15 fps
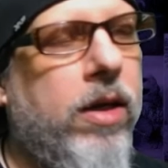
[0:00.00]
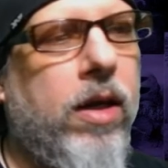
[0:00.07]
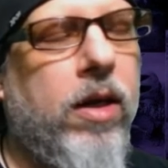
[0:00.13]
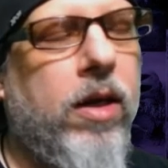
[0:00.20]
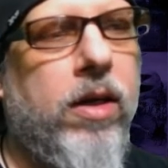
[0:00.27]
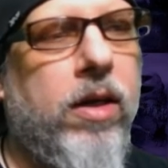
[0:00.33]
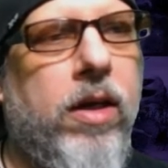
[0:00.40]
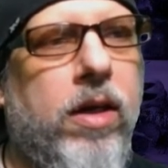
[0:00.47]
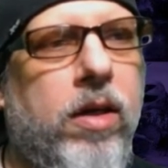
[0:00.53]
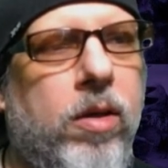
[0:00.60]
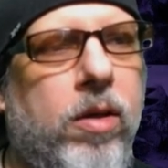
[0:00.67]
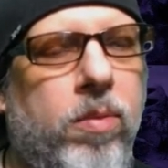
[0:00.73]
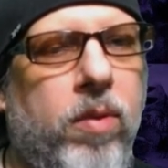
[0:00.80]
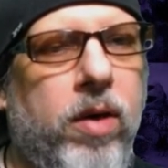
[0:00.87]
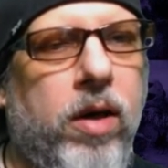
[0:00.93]
other thing
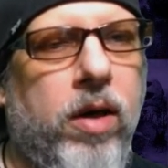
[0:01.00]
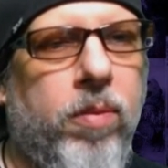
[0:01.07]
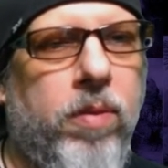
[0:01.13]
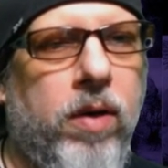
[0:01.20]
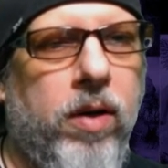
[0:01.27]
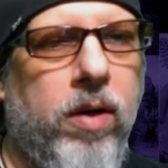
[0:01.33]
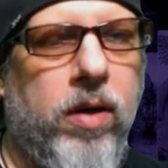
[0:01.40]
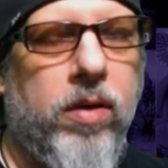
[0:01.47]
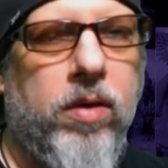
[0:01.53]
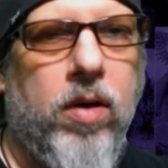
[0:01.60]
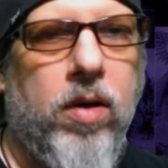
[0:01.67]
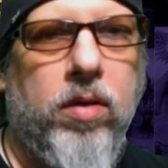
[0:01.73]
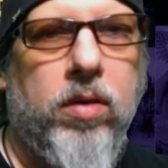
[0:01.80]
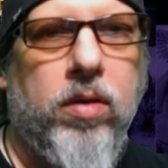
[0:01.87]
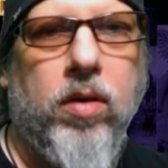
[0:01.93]
to bring up here is
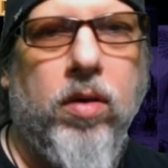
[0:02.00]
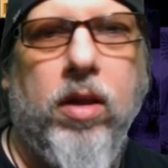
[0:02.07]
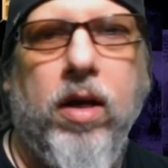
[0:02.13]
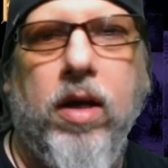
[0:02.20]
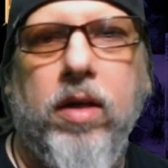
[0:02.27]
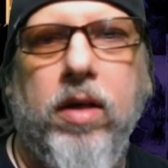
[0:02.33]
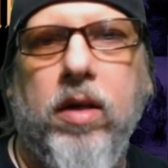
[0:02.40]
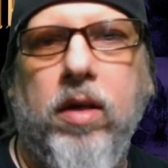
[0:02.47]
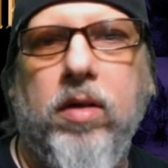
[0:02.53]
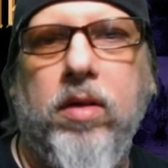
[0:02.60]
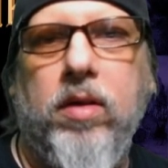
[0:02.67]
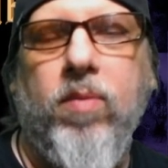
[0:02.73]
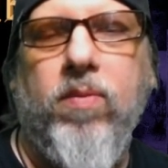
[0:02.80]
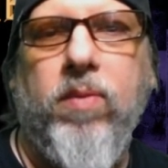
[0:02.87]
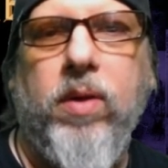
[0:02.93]
also that
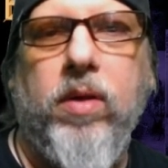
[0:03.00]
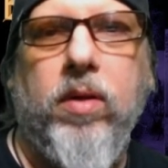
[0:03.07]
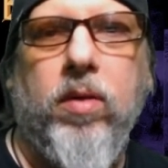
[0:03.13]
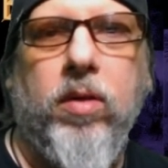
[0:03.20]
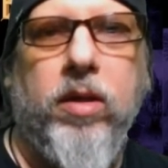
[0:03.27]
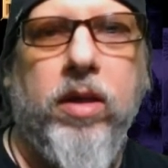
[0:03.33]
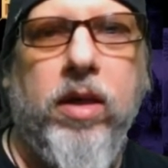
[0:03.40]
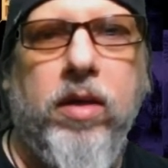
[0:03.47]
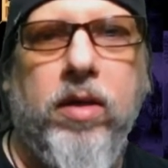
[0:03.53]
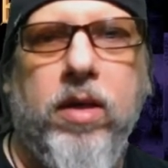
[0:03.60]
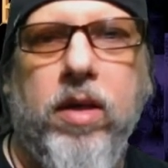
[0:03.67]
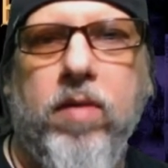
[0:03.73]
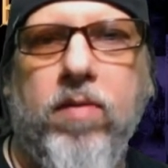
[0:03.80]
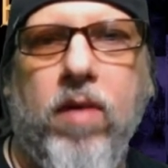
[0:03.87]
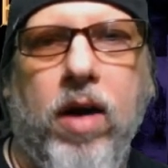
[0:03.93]
some physical things in
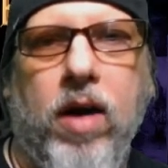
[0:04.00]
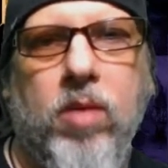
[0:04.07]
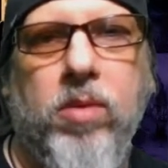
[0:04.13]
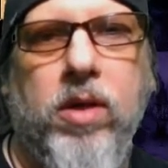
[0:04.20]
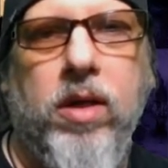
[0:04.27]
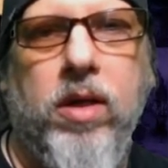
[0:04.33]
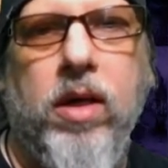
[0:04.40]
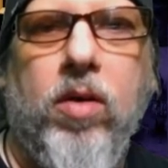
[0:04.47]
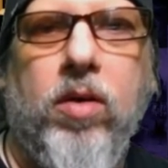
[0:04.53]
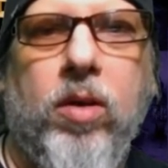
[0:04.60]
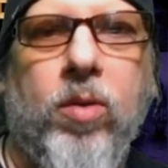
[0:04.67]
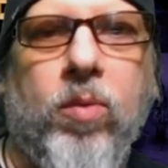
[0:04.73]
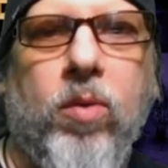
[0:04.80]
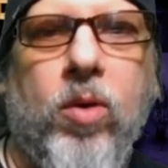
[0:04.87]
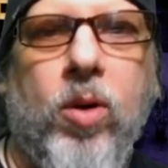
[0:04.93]
the environment, the
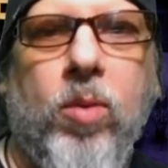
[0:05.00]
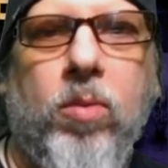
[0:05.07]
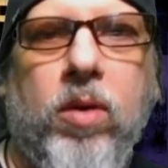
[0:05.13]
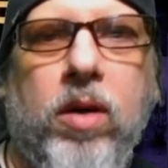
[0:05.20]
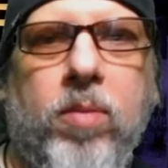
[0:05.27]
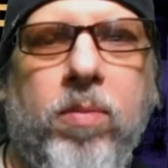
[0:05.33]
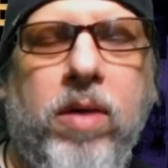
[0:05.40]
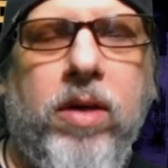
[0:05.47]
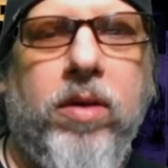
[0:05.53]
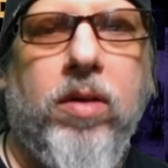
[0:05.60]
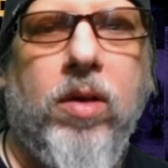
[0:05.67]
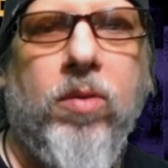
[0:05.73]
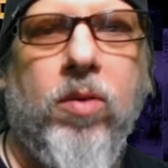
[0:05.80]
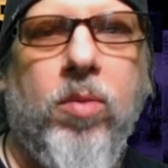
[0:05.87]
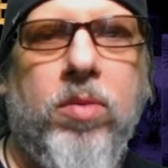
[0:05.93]
room, make sure
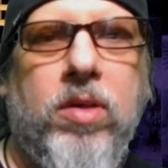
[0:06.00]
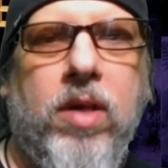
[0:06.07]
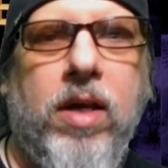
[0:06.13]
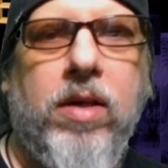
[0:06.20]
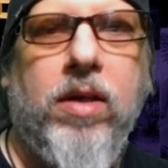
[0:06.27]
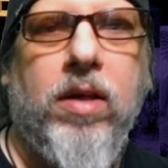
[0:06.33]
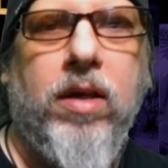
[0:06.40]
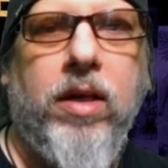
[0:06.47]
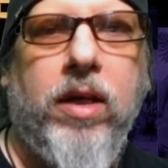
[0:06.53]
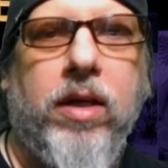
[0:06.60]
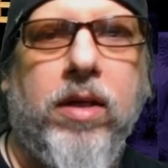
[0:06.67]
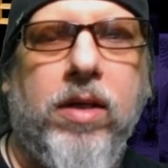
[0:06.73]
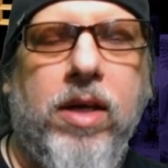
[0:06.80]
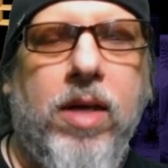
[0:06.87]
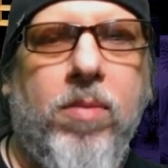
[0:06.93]
the room stays
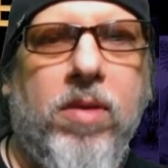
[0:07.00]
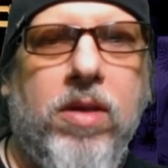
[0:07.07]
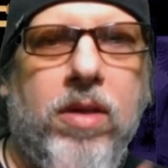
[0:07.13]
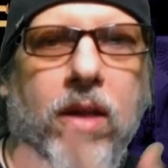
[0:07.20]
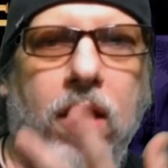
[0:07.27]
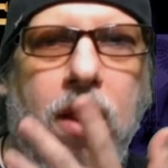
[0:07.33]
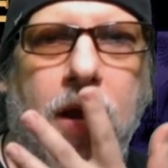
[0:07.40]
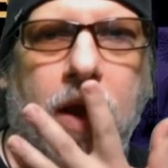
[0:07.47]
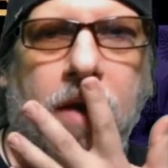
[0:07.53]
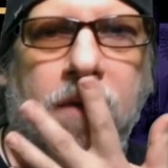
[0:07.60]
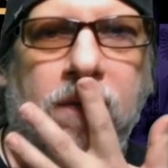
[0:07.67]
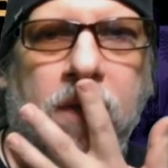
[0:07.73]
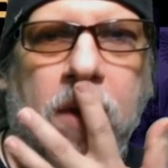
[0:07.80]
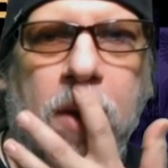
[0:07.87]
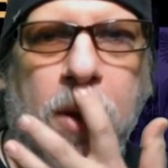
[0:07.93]
clean. Demons
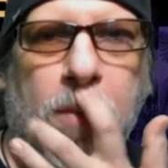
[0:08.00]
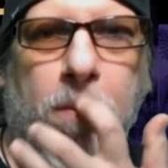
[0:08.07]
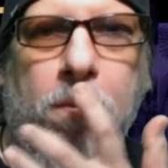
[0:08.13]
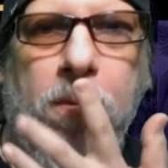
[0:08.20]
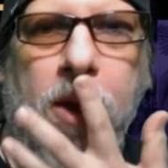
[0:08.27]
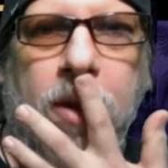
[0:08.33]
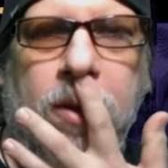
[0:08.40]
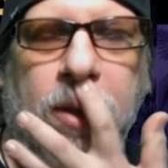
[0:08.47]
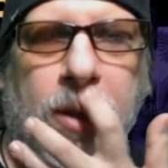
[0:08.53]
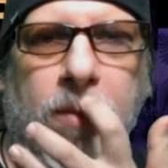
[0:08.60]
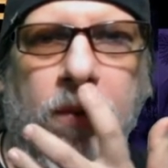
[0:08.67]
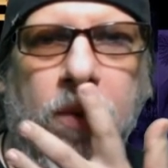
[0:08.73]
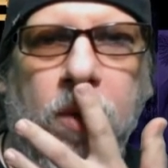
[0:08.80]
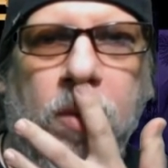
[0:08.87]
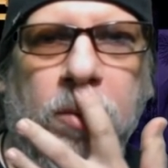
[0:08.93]
love messy
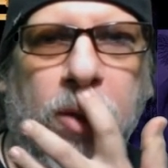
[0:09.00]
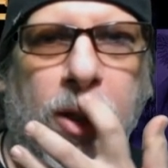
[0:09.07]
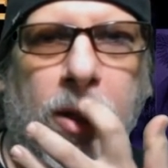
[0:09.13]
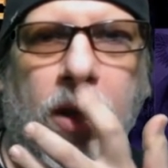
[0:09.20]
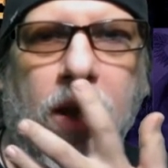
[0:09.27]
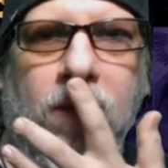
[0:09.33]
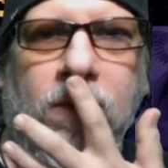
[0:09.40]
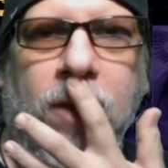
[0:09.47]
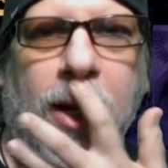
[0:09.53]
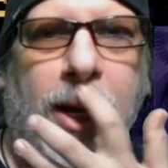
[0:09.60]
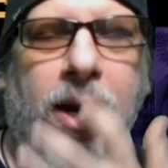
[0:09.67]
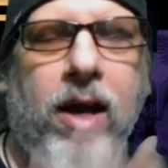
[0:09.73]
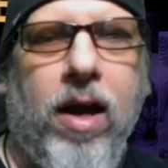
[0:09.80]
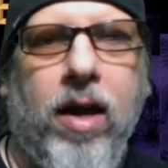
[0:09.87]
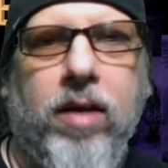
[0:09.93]
rooms. They love
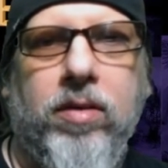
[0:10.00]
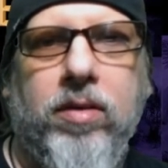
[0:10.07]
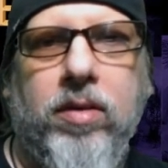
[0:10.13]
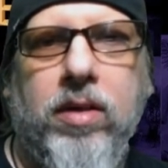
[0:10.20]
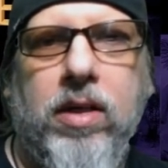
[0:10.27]
chaos.